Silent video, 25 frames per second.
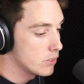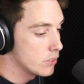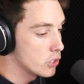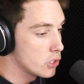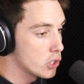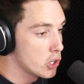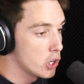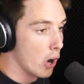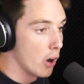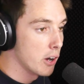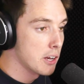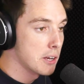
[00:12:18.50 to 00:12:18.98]
It's a
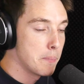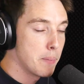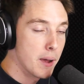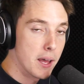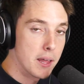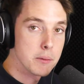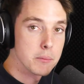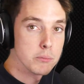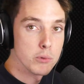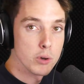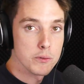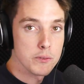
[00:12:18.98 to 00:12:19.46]
joke
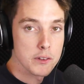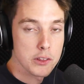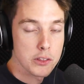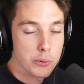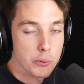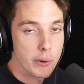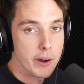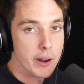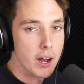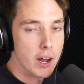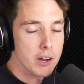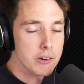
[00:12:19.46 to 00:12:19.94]
about the movie
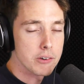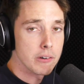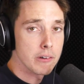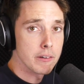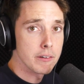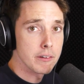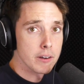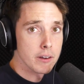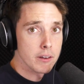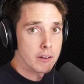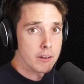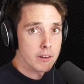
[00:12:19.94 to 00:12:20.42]

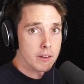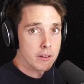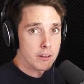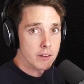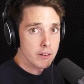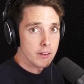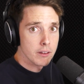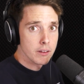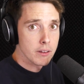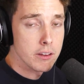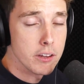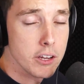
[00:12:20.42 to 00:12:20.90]
300.
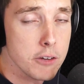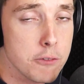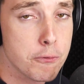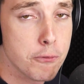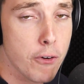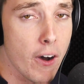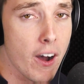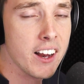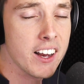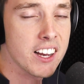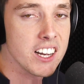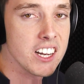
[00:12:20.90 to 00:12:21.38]
You'd
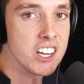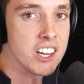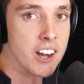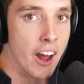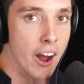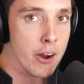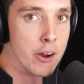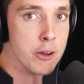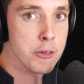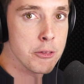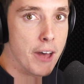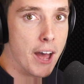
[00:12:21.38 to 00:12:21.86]
fucking
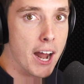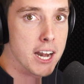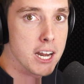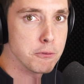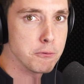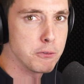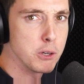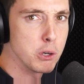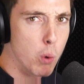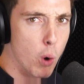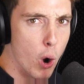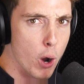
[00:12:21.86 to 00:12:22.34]
know that if you